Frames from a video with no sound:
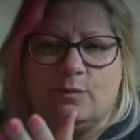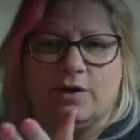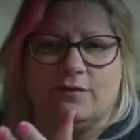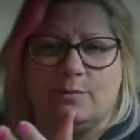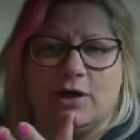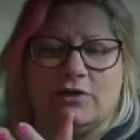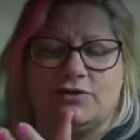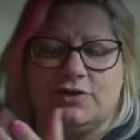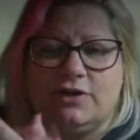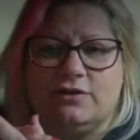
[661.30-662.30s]
browser you
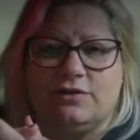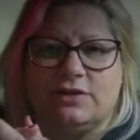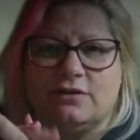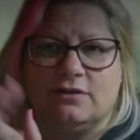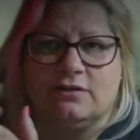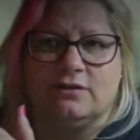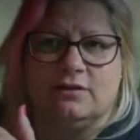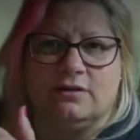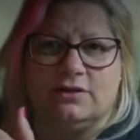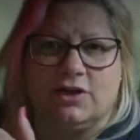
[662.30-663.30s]
use,
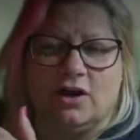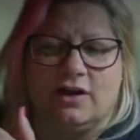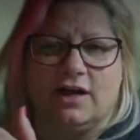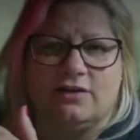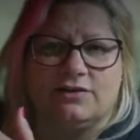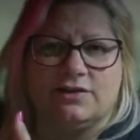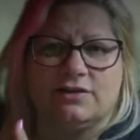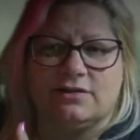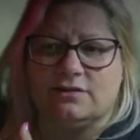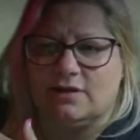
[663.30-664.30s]
dog
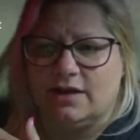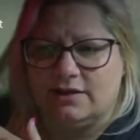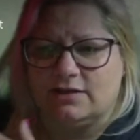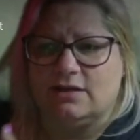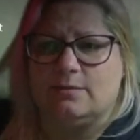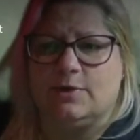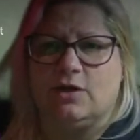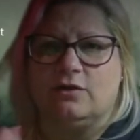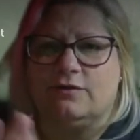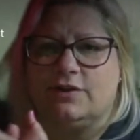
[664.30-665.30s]
houses, and it's going to be all
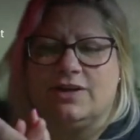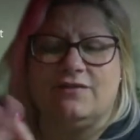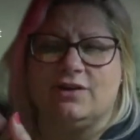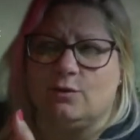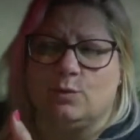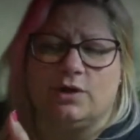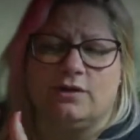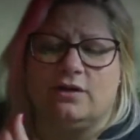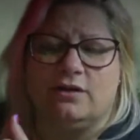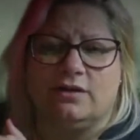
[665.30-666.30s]
over there. Even on Whatnot,
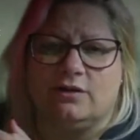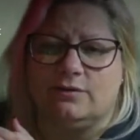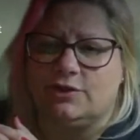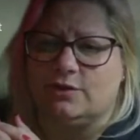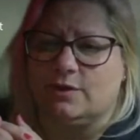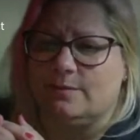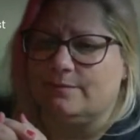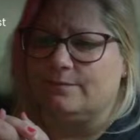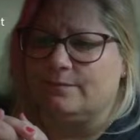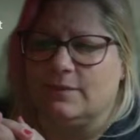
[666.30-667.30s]
it'll show up.
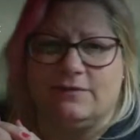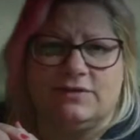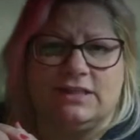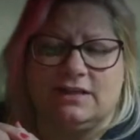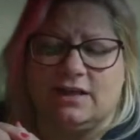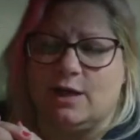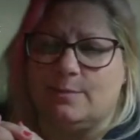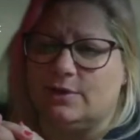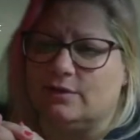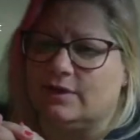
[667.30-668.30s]
I've seen that happen
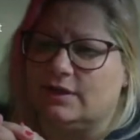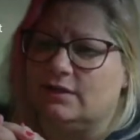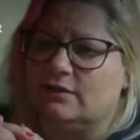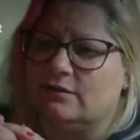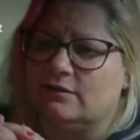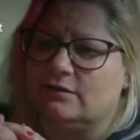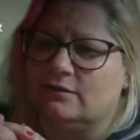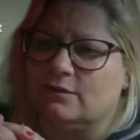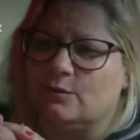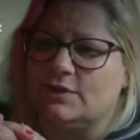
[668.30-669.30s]
already.
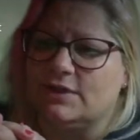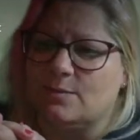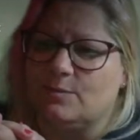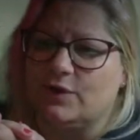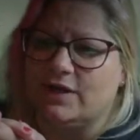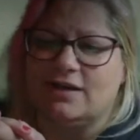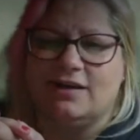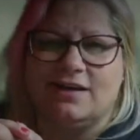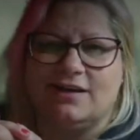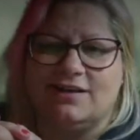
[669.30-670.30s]
What's up, Bria? How
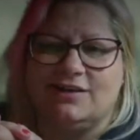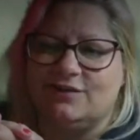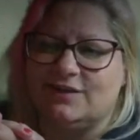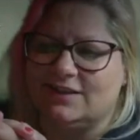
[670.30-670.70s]
you doing?